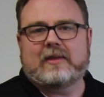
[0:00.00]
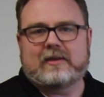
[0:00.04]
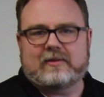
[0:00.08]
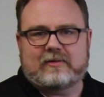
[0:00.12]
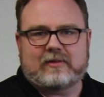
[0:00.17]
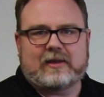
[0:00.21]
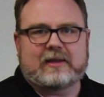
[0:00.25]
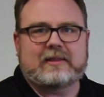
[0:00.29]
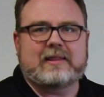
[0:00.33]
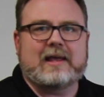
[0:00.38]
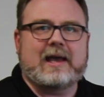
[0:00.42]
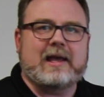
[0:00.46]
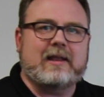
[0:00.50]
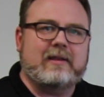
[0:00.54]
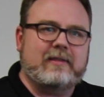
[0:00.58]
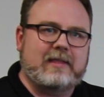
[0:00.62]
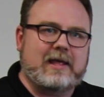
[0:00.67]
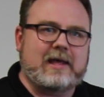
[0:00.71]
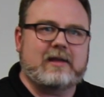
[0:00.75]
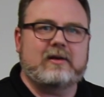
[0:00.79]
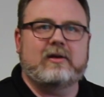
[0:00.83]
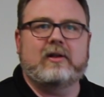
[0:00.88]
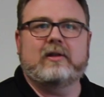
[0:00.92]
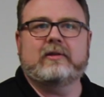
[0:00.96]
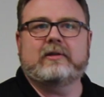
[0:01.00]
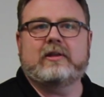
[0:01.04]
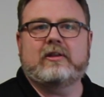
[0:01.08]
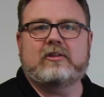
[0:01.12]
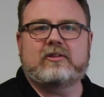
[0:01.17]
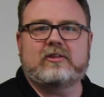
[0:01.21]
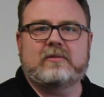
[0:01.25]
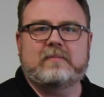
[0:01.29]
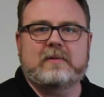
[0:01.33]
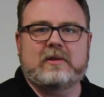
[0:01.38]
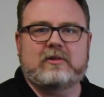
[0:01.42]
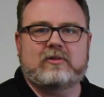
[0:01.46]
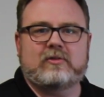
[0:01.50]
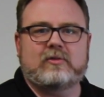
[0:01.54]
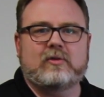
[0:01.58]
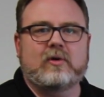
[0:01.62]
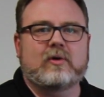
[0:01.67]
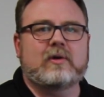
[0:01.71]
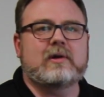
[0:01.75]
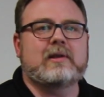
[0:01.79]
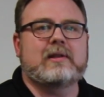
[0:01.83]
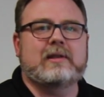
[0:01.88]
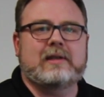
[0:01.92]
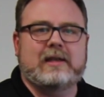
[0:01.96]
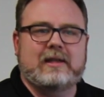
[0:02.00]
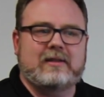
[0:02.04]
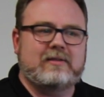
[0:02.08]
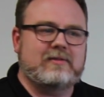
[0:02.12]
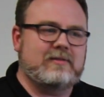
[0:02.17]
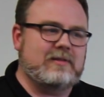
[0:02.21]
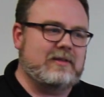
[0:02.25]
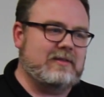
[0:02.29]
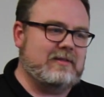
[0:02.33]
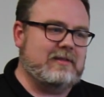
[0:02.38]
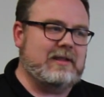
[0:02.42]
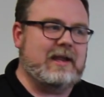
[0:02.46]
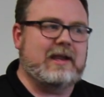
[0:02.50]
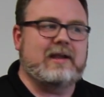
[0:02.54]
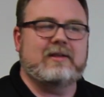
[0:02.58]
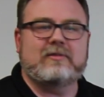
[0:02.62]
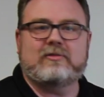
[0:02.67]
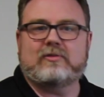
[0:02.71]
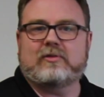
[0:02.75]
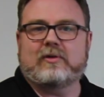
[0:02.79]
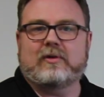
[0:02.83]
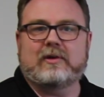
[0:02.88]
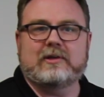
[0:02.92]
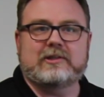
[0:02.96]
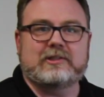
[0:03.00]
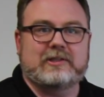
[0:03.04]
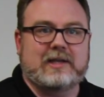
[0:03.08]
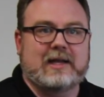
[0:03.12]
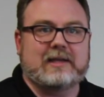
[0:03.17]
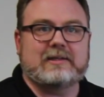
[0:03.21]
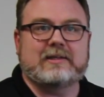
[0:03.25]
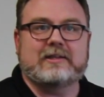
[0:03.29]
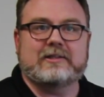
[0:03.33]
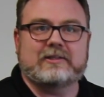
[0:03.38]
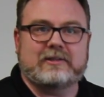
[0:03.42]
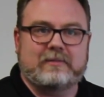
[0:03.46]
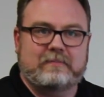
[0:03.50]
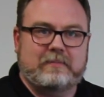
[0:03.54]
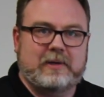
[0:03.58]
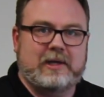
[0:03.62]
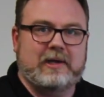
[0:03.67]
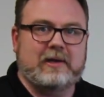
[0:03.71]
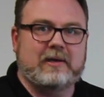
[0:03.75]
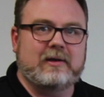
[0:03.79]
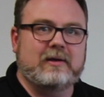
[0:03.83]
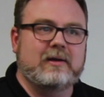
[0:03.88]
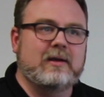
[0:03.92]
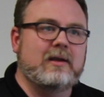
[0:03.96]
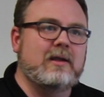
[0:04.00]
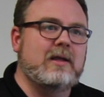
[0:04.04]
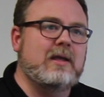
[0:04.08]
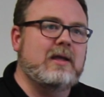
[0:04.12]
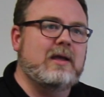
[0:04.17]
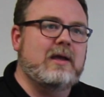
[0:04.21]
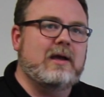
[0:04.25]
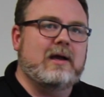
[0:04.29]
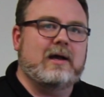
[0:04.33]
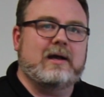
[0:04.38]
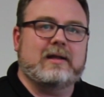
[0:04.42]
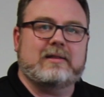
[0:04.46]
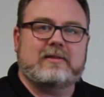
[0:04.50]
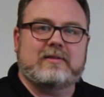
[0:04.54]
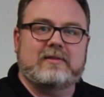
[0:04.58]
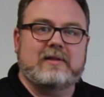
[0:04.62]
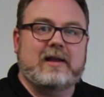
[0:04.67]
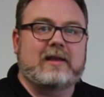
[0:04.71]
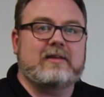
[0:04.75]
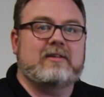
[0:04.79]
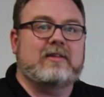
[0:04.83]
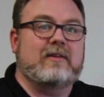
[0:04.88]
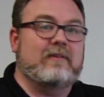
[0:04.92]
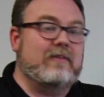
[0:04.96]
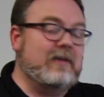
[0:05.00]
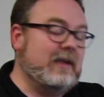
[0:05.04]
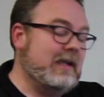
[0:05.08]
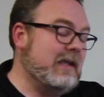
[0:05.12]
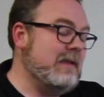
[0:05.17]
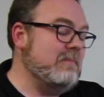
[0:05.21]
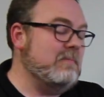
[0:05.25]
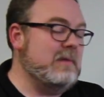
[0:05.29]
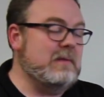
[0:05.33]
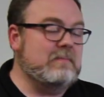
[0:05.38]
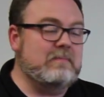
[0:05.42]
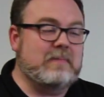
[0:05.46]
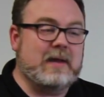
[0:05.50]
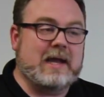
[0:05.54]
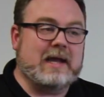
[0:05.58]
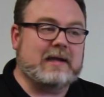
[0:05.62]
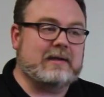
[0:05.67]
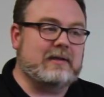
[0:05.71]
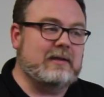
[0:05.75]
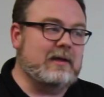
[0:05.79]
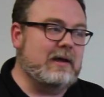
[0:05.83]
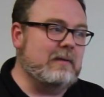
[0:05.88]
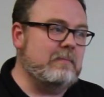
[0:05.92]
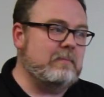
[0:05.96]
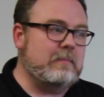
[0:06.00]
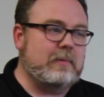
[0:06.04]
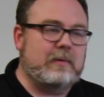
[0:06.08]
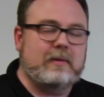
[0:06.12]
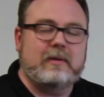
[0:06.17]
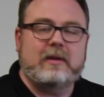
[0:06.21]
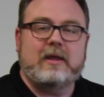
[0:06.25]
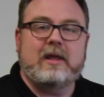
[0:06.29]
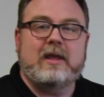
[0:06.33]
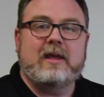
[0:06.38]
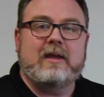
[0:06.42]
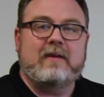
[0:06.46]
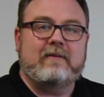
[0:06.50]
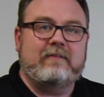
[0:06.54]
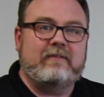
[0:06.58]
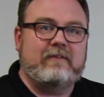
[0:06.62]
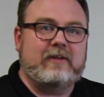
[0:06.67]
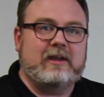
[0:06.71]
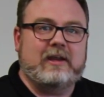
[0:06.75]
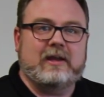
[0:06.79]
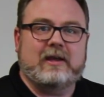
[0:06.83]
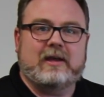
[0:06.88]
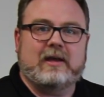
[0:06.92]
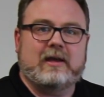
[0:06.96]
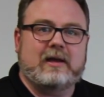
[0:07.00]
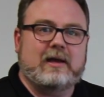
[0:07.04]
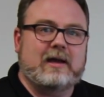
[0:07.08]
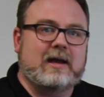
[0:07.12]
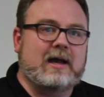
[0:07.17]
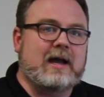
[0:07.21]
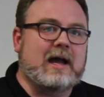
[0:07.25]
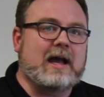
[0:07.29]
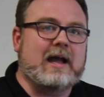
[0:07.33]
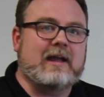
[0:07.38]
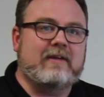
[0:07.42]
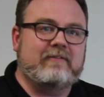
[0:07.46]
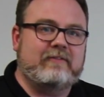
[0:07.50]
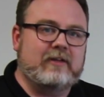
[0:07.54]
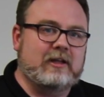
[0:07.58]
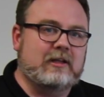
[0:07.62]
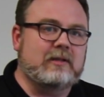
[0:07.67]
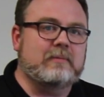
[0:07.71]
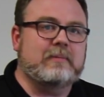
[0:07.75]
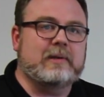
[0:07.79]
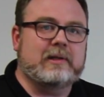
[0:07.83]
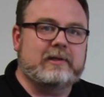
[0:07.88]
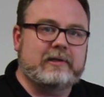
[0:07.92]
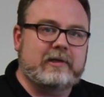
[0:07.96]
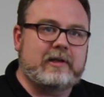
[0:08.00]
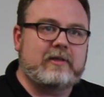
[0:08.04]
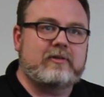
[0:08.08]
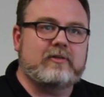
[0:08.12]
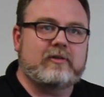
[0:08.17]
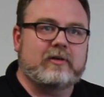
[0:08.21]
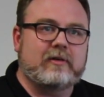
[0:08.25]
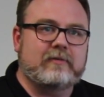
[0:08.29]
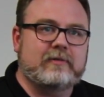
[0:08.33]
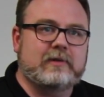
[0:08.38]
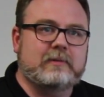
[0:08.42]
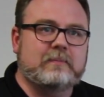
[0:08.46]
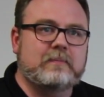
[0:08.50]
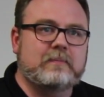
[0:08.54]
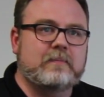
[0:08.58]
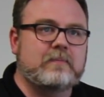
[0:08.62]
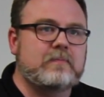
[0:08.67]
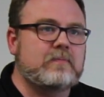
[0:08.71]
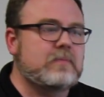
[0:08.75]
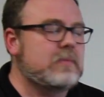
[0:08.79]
things like that, that all needs to be stored. It needs to stay in storage, not disappear. It's nice if it can be backed up via a high availability server.